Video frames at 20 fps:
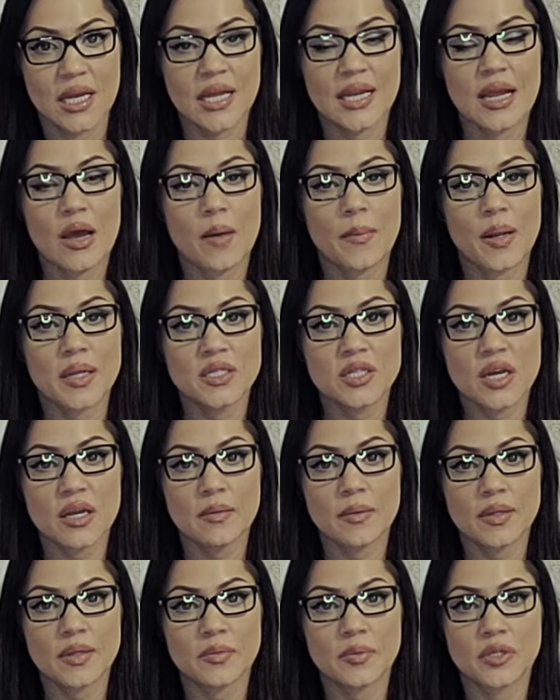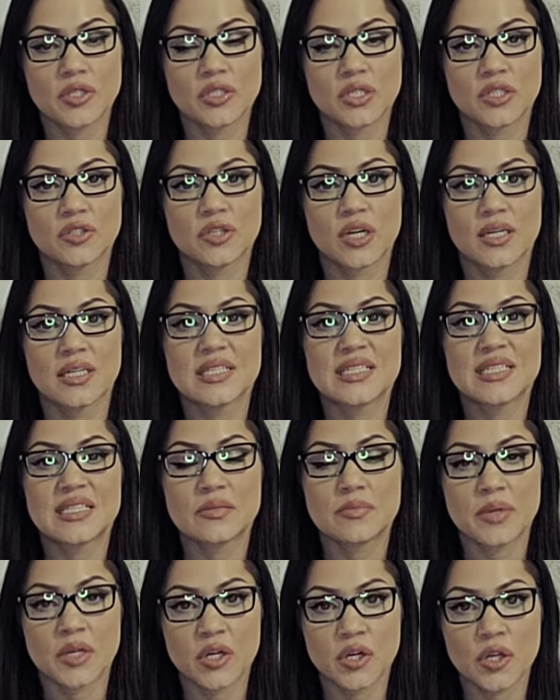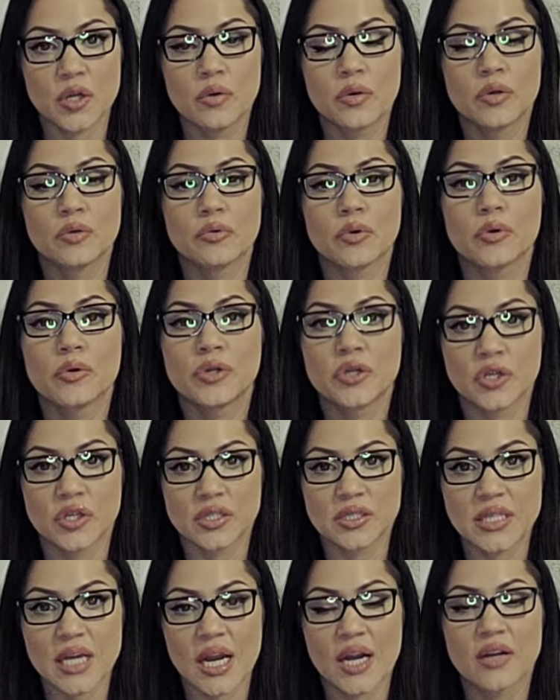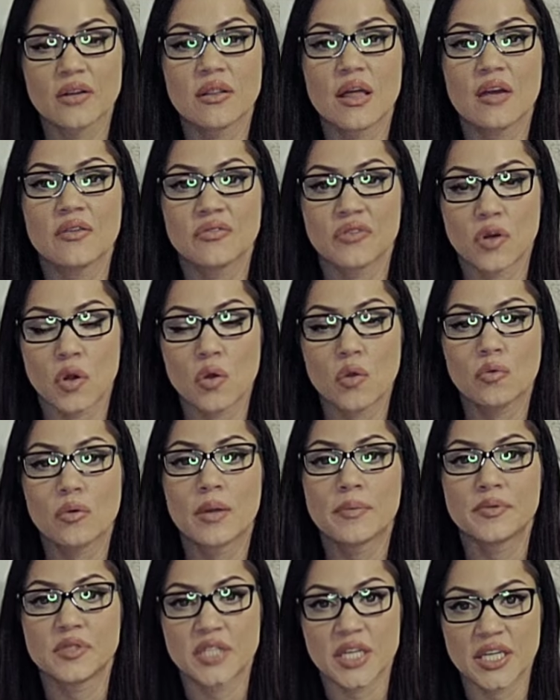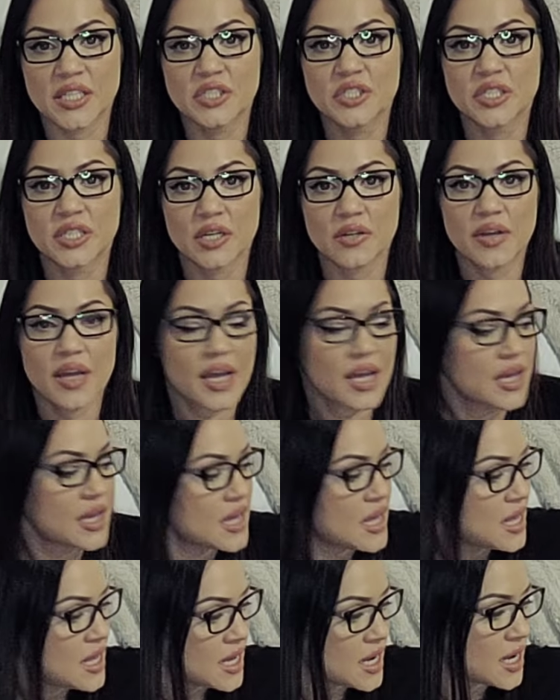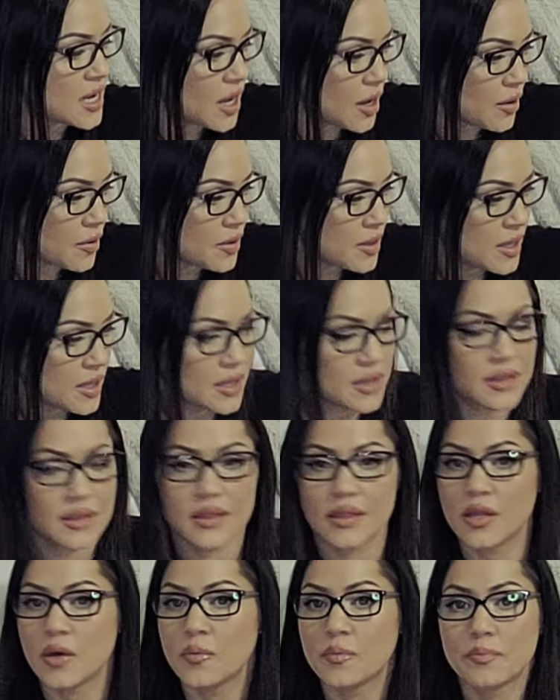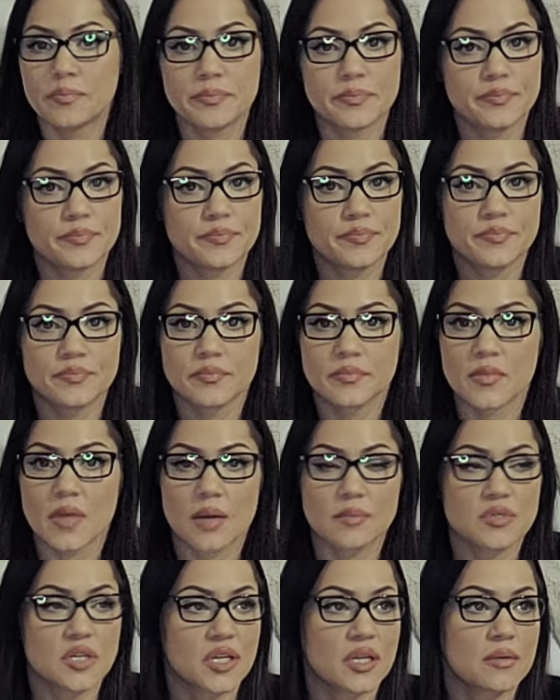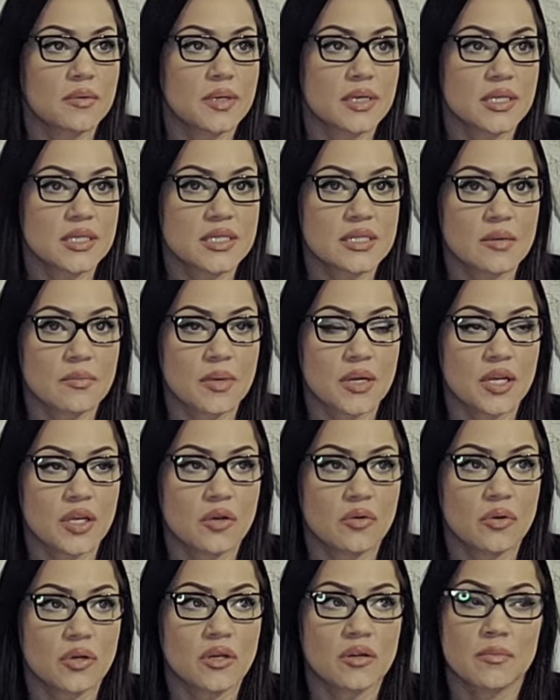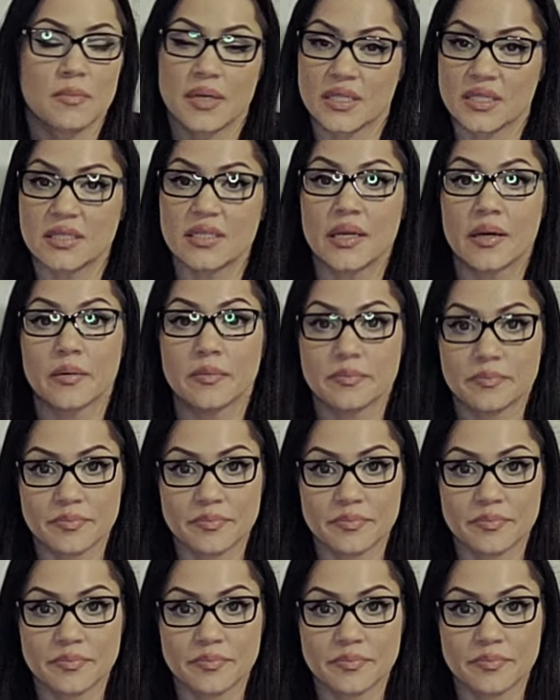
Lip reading: Now, I'm not talking about the person that tried to smear you and ruin your entire life and whole reputation, okay? No. Nope. I'm talking about somebody who could have messed up.